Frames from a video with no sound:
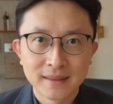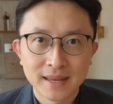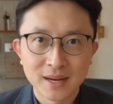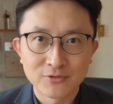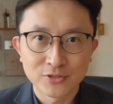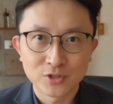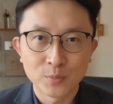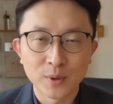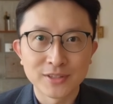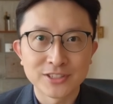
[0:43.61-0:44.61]
Every few
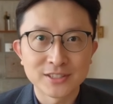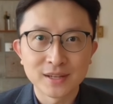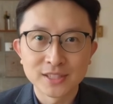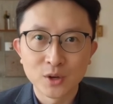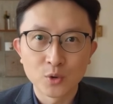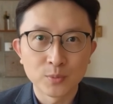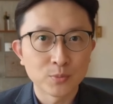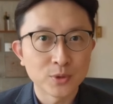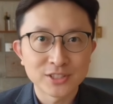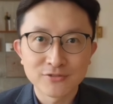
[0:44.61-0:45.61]
months, the
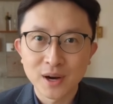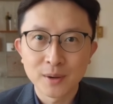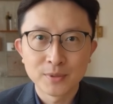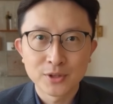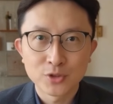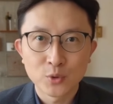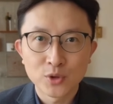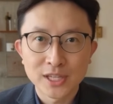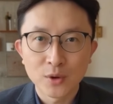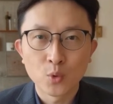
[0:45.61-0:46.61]
Urban Redevelopment
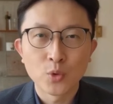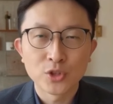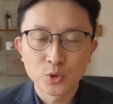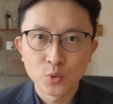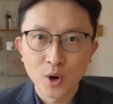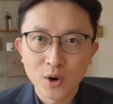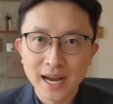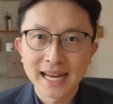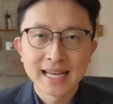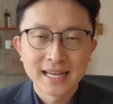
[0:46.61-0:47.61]
Authority, or
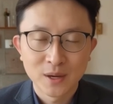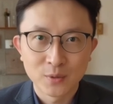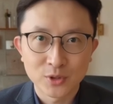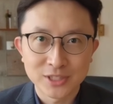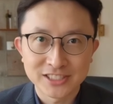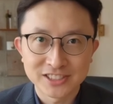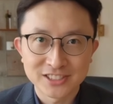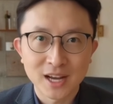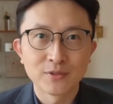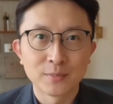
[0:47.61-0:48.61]
URA, releases
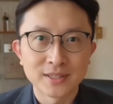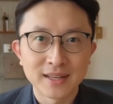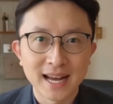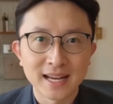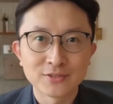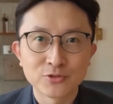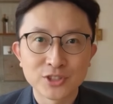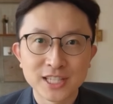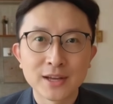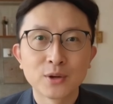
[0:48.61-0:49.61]
government land for
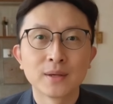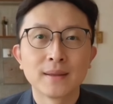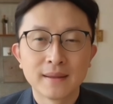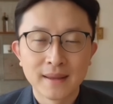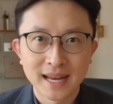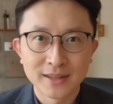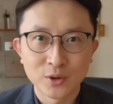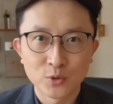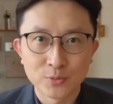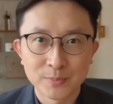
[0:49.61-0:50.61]
tender. And
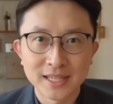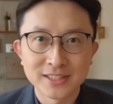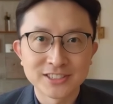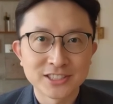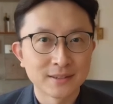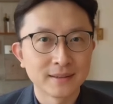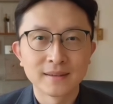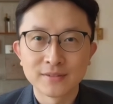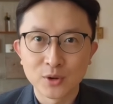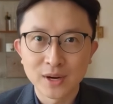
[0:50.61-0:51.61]
those bids,
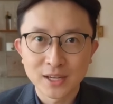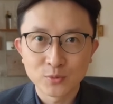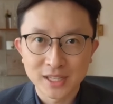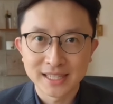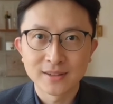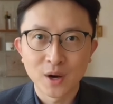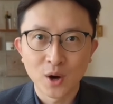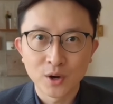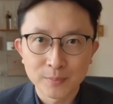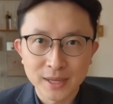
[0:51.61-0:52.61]
they're like reading the
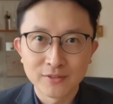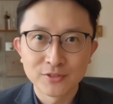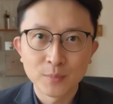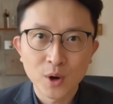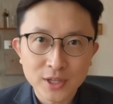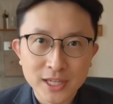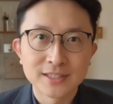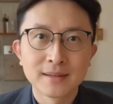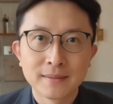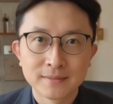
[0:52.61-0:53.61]
heartbeat of the
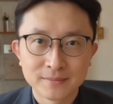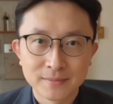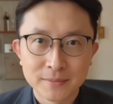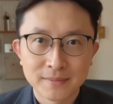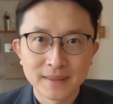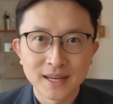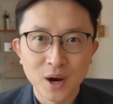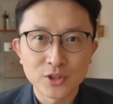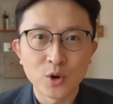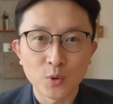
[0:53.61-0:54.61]
market. In
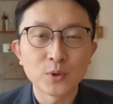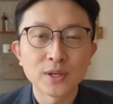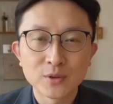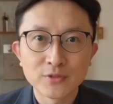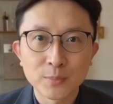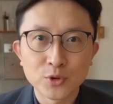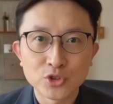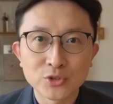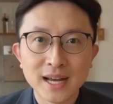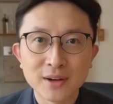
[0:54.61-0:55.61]
October and November
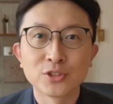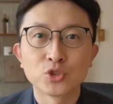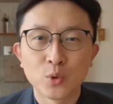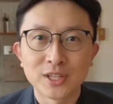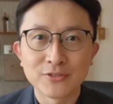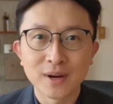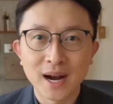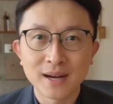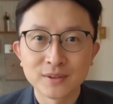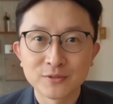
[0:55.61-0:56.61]

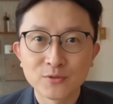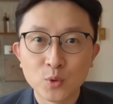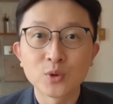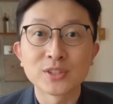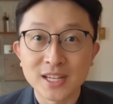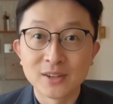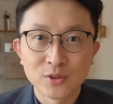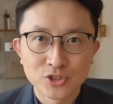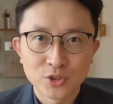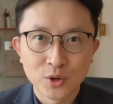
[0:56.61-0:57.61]
2025, 4
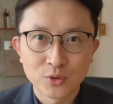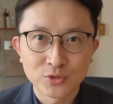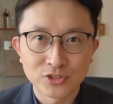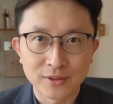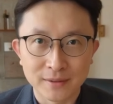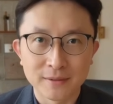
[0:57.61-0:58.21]
tenders closed.